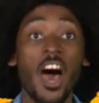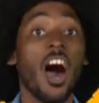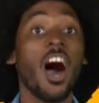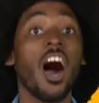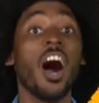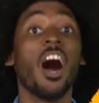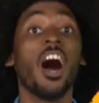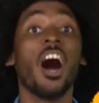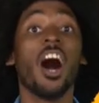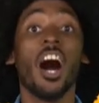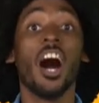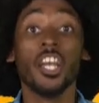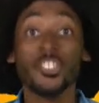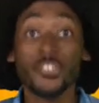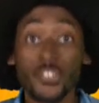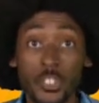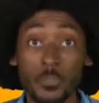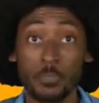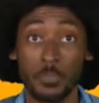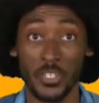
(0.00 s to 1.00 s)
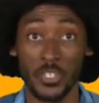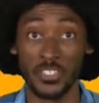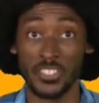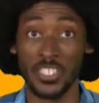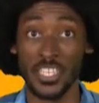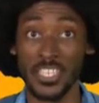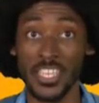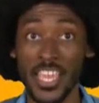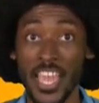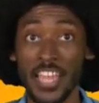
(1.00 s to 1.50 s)

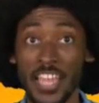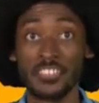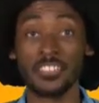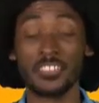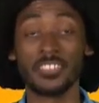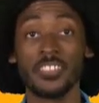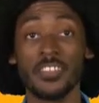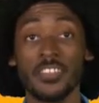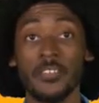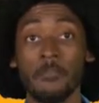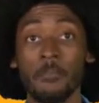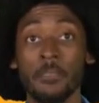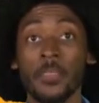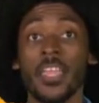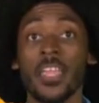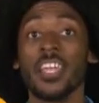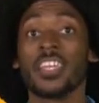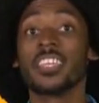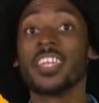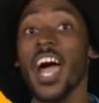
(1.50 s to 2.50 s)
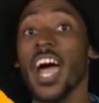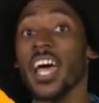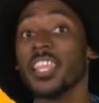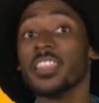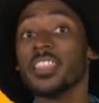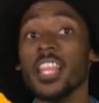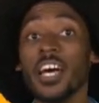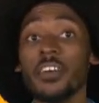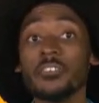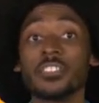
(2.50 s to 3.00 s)
100% yes. God
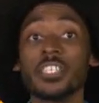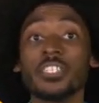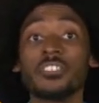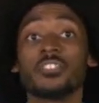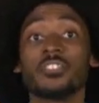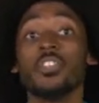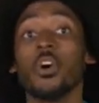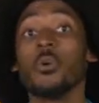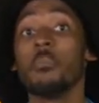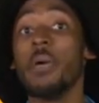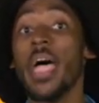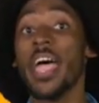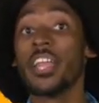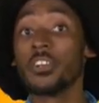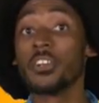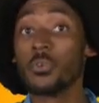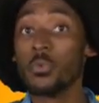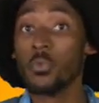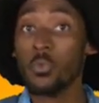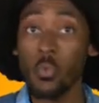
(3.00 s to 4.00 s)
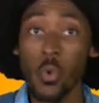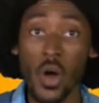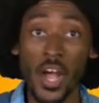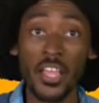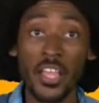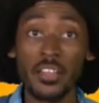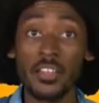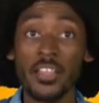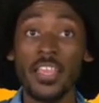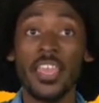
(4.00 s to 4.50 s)
loves us no matter what,